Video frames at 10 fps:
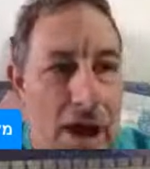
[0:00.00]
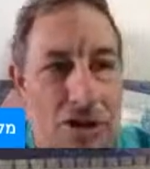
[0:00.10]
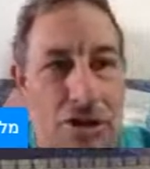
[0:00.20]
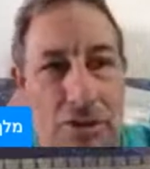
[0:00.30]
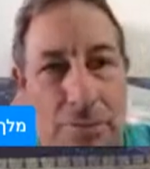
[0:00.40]

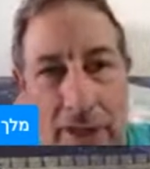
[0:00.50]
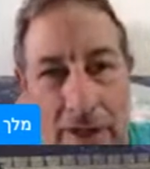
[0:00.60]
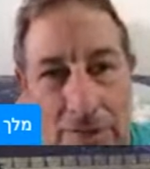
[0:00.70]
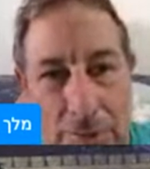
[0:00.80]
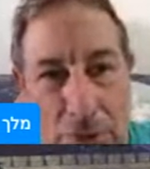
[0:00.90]
If we looked at
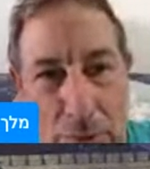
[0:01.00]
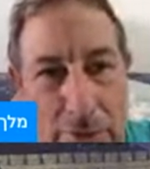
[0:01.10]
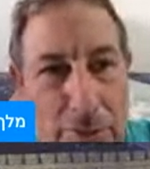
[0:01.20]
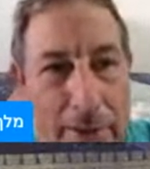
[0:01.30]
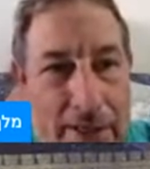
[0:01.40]
Ibn
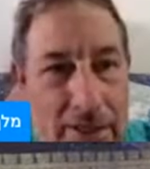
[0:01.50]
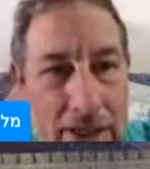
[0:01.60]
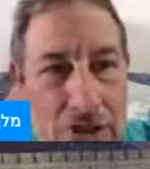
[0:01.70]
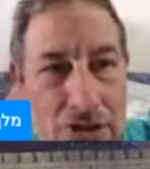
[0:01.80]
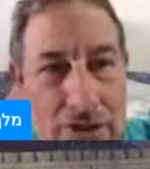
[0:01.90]
Ezra,
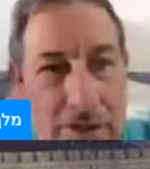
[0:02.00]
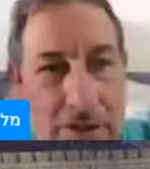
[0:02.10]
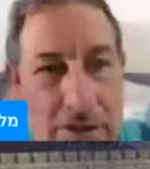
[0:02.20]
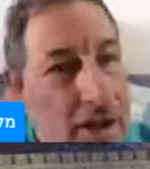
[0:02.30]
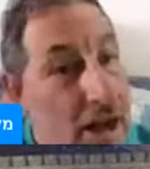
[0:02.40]
which is
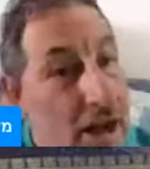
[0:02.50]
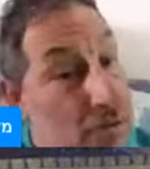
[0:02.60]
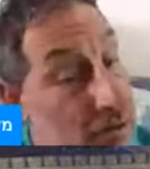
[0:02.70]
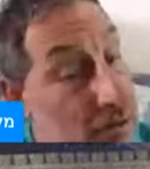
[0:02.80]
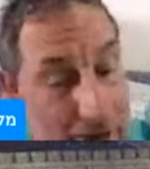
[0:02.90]
always
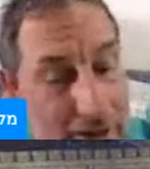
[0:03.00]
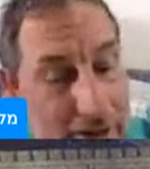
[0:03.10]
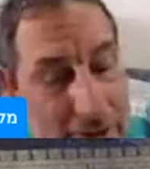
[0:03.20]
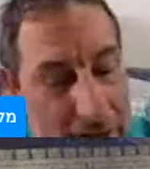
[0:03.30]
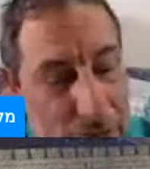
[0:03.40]
interesting, you might
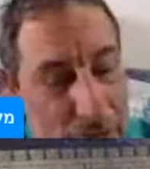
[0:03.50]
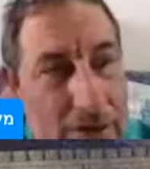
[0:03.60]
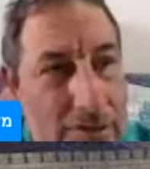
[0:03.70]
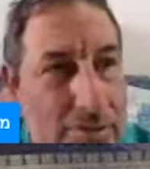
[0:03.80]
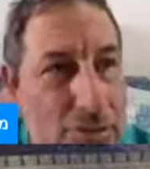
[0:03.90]
have some very
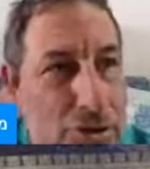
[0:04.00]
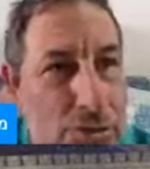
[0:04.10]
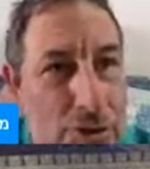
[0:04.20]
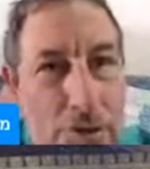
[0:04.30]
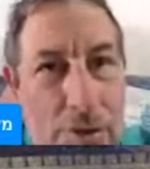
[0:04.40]
good
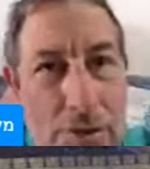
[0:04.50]
speculation.